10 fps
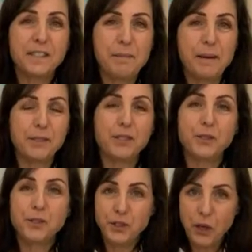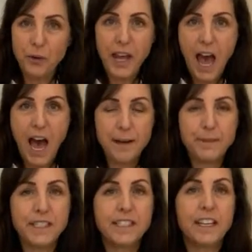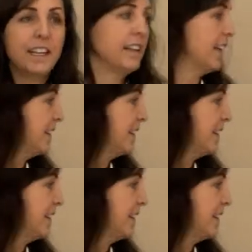to be able to sew caps like